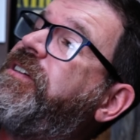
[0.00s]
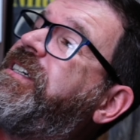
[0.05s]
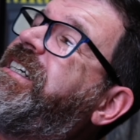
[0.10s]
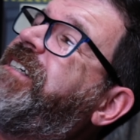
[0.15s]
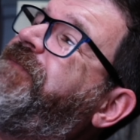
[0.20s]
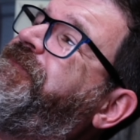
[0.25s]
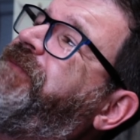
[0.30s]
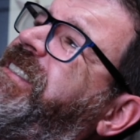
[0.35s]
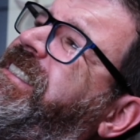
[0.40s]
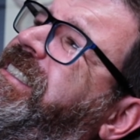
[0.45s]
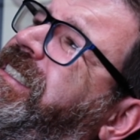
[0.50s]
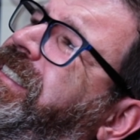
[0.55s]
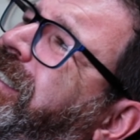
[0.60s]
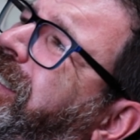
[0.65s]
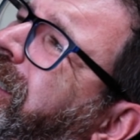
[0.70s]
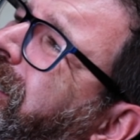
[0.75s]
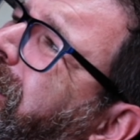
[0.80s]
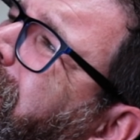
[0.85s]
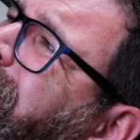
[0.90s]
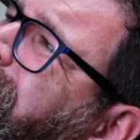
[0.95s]
cuff.
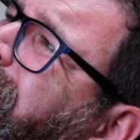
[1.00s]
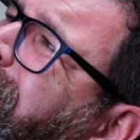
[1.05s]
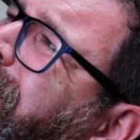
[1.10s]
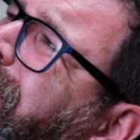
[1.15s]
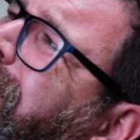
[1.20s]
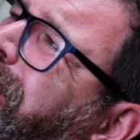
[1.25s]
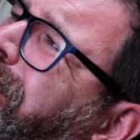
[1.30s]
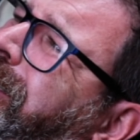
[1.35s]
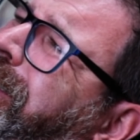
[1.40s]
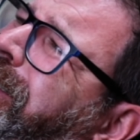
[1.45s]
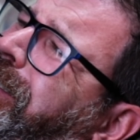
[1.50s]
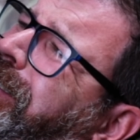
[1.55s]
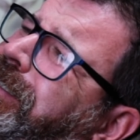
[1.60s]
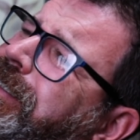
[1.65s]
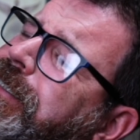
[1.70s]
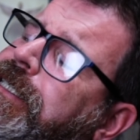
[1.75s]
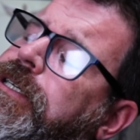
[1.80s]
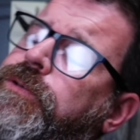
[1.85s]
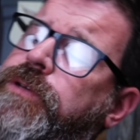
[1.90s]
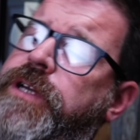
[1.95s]

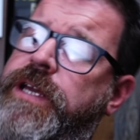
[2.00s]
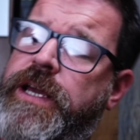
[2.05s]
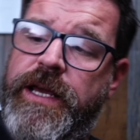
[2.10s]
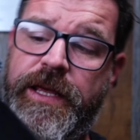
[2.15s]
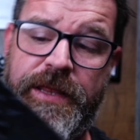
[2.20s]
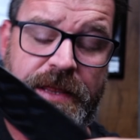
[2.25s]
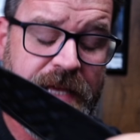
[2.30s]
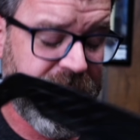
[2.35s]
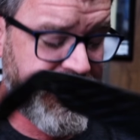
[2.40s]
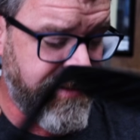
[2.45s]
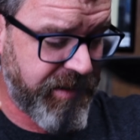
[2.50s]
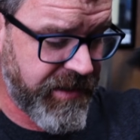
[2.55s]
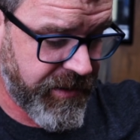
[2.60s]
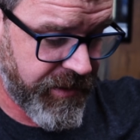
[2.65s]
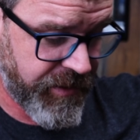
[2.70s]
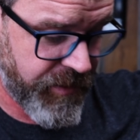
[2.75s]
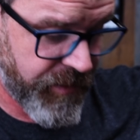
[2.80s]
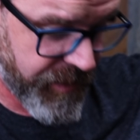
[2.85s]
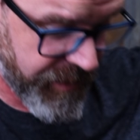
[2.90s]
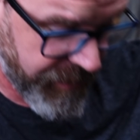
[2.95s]
Okay, that's not
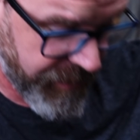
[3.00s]
going